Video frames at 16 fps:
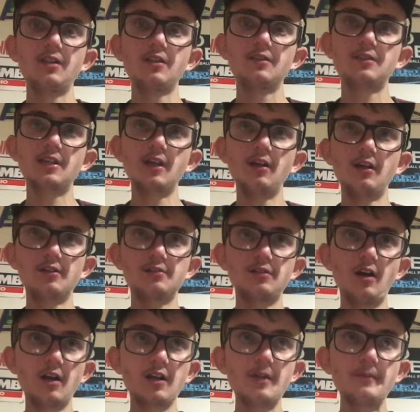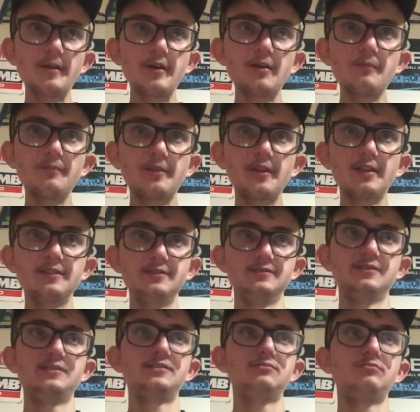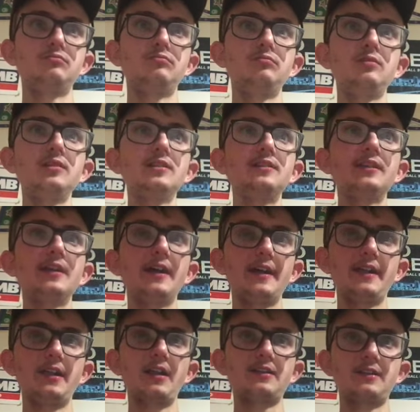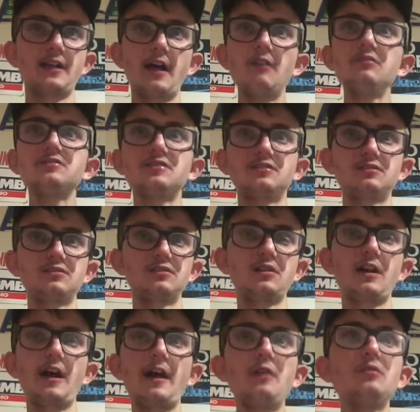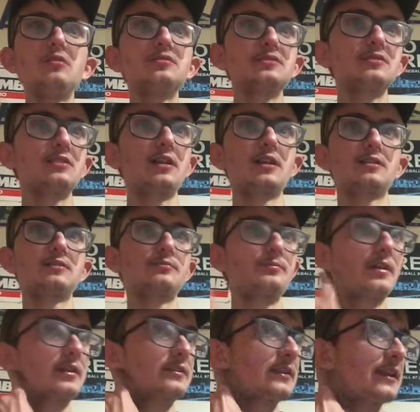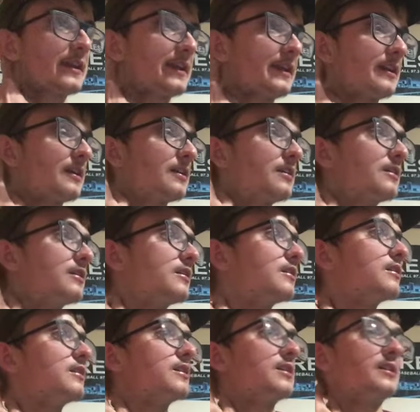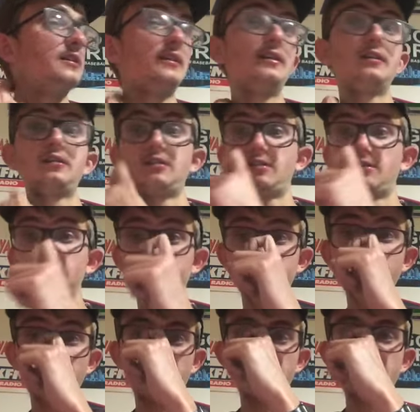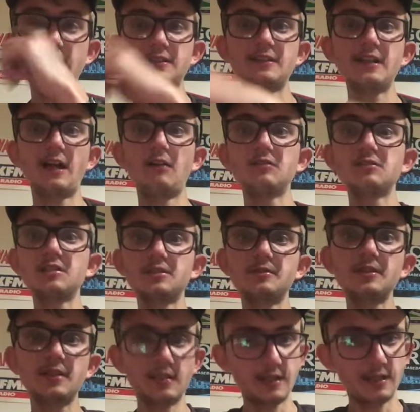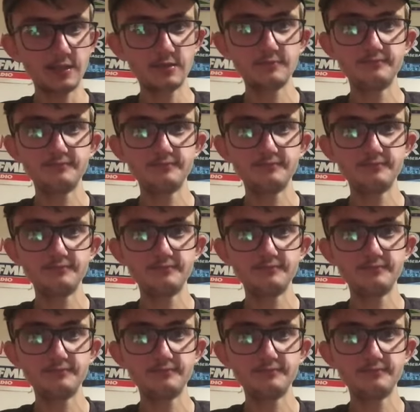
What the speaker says: they're not talking about, because it's weird that I wasn't expecting this.